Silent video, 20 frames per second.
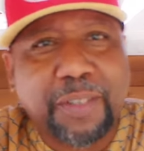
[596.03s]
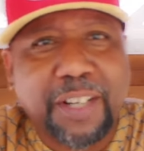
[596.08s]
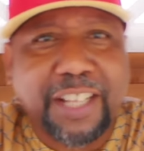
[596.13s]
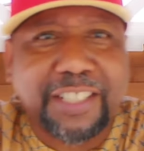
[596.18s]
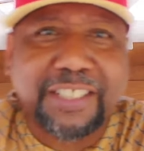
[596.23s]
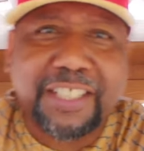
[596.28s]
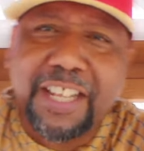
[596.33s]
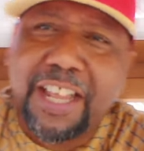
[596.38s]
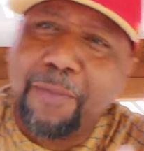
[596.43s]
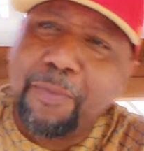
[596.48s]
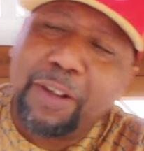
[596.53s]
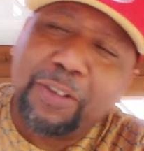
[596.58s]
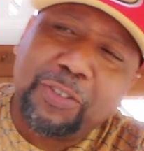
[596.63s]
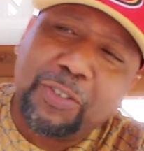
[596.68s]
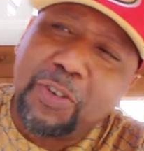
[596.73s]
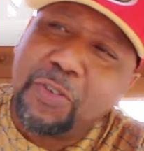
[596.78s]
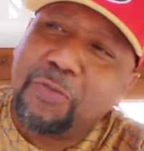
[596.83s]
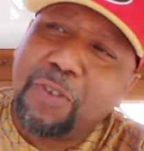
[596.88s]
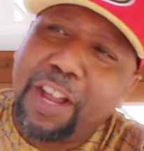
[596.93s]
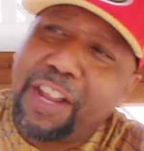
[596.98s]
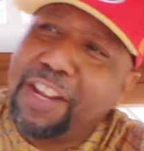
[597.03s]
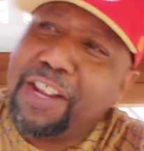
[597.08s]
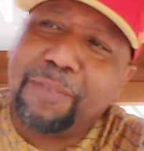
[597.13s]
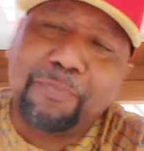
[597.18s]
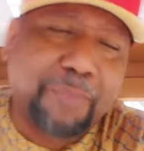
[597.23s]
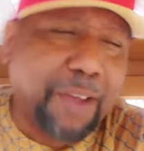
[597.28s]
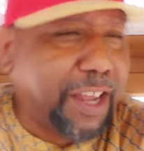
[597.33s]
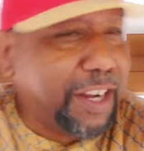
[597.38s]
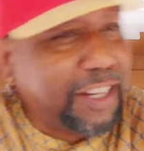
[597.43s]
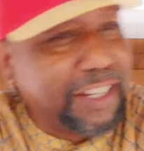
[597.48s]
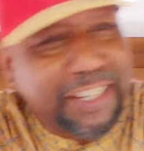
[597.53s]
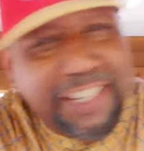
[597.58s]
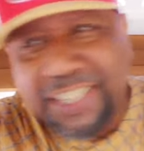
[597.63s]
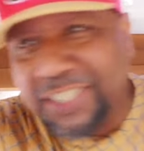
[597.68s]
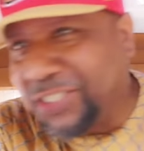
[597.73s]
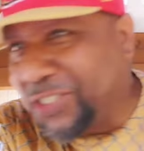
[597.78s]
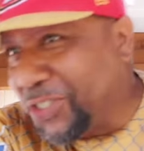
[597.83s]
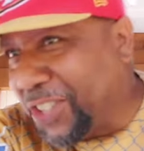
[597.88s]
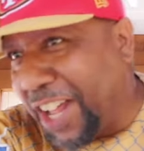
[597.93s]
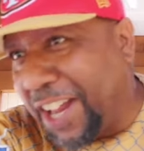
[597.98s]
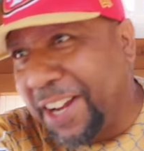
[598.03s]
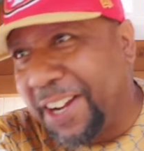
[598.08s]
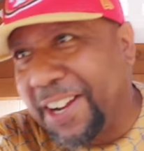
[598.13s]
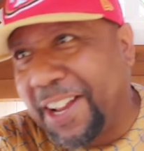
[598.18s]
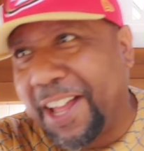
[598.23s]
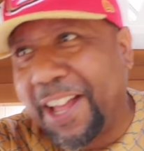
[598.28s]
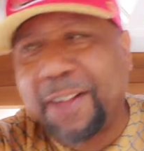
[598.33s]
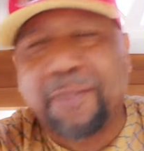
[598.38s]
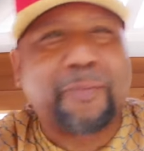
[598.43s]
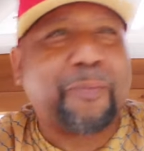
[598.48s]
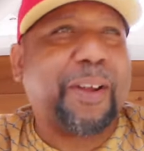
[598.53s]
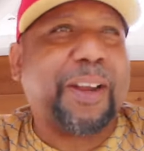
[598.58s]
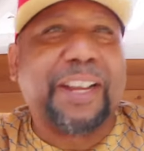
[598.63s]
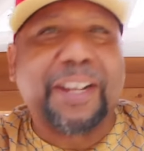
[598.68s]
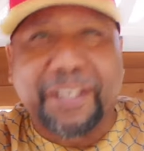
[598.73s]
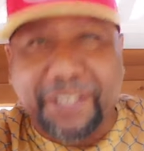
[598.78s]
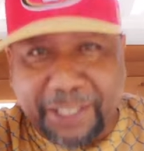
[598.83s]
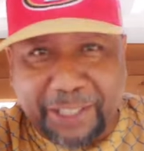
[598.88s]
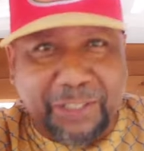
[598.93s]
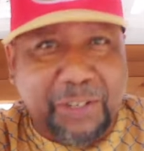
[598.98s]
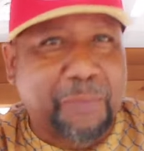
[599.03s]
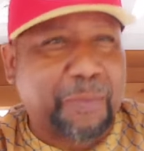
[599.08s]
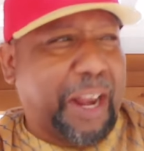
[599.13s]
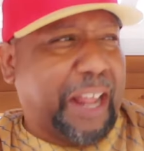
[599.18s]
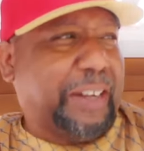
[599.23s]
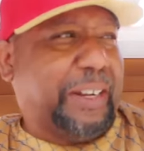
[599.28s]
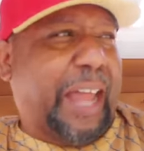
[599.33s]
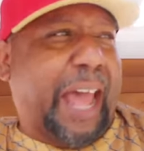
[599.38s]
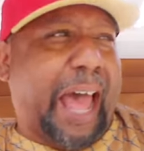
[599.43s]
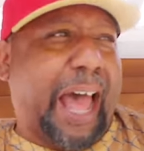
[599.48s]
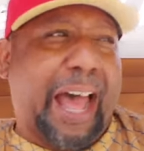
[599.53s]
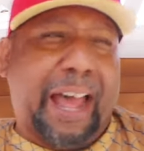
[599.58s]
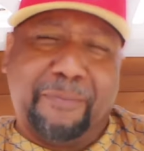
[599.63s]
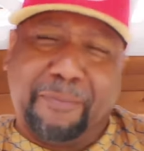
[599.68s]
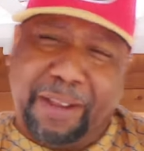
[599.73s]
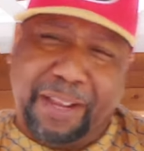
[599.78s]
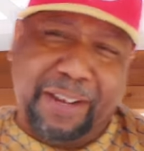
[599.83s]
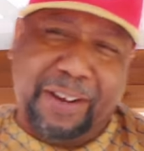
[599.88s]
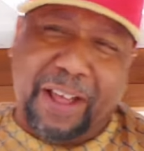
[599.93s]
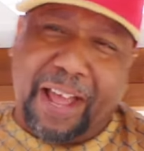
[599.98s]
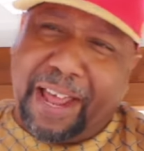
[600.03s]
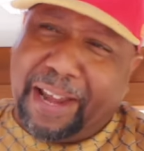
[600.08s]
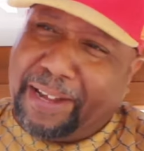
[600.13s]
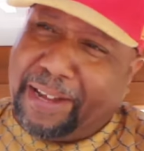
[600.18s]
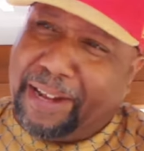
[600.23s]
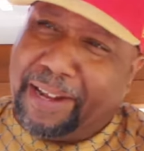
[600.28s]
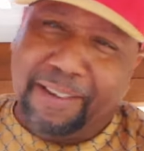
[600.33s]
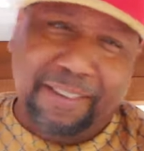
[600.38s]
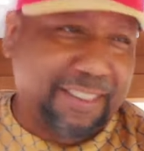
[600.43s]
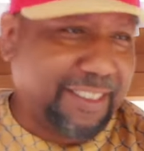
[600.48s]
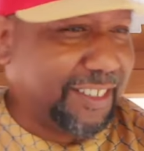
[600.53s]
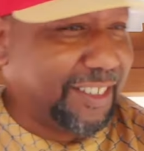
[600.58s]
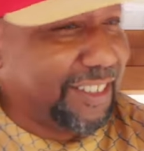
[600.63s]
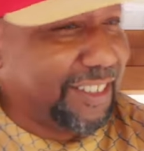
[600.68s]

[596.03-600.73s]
And I said, yeah, my dude right here is bad against you, da da da. My nigga Disco be like, nah, man, no, I didn't.